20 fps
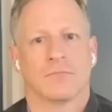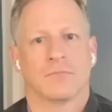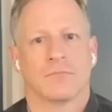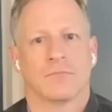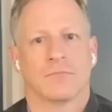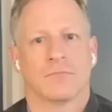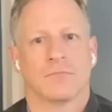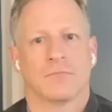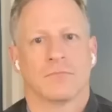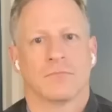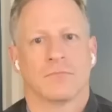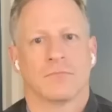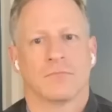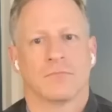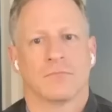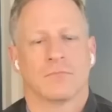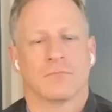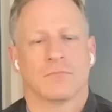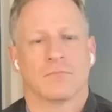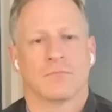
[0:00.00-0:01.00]

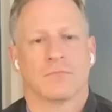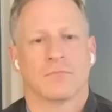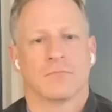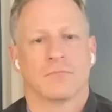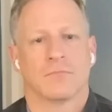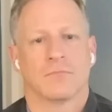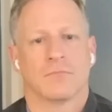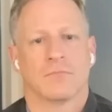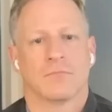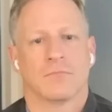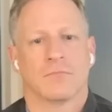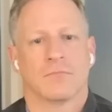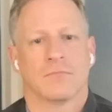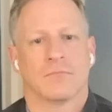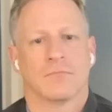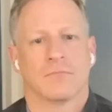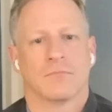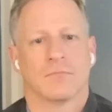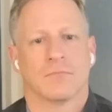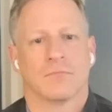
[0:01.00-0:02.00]

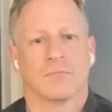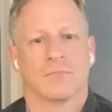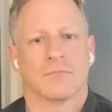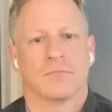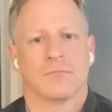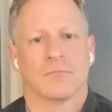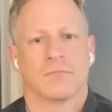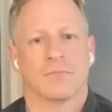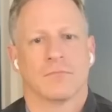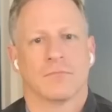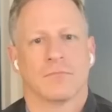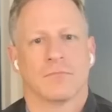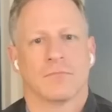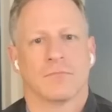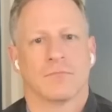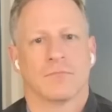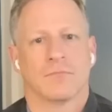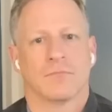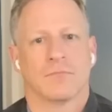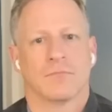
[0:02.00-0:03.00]

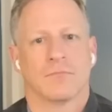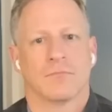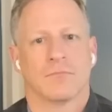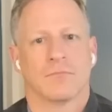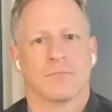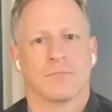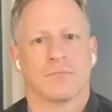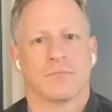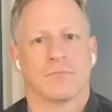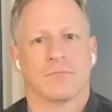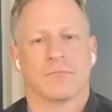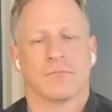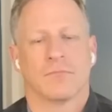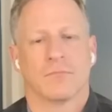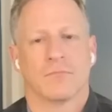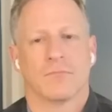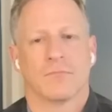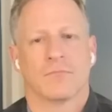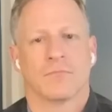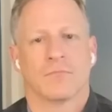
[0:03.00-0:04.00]

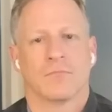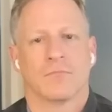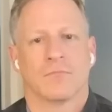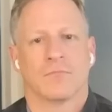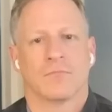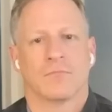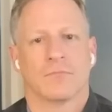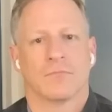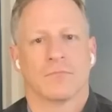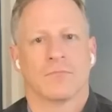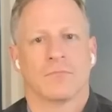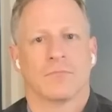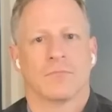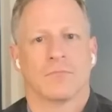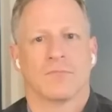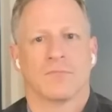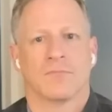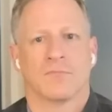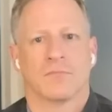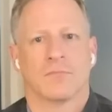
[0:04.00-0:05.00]

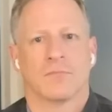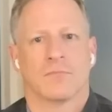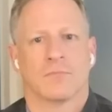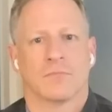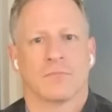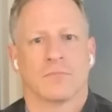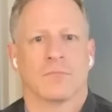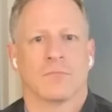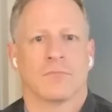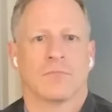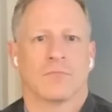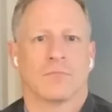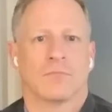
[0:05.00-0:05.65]
The person shown says nothing.